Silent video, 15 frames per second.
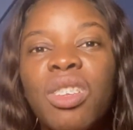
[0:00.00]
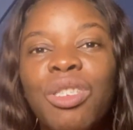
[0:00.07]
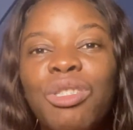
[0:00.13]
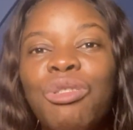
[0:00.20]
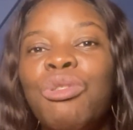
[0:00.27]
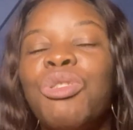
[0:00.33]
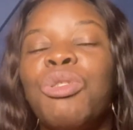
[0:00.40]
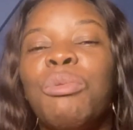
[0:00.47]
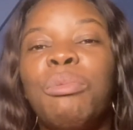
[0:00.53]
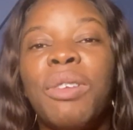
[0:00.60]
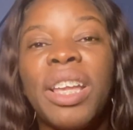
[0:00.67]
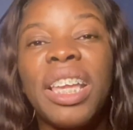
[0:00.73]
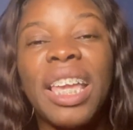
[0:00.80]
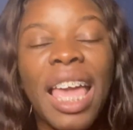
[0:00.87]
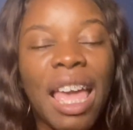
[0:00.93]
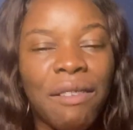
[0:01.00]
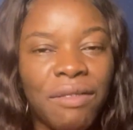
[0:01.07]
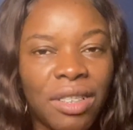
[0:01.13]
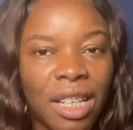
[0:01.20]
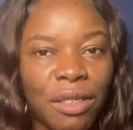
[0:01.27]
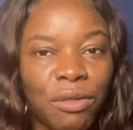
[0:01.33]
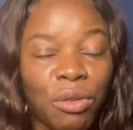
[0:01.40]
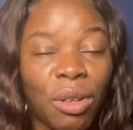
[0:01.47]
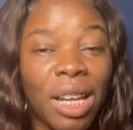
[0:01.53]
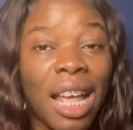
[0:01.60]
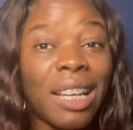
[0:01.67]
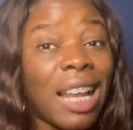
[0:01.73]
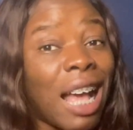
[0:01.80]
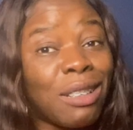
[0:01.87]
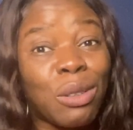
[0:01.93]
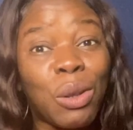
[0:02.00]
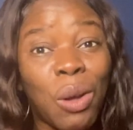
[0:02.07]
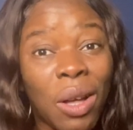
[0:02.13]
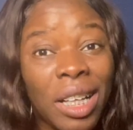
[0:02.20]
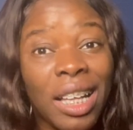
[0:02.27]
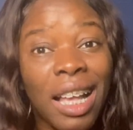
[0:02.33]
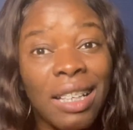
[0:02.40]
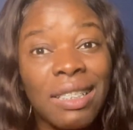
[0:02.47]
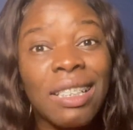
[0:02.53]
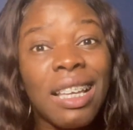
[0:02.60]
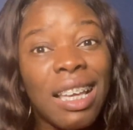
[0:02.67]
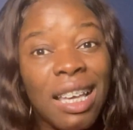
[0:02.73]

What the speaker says: you should bring evidence for that, as long as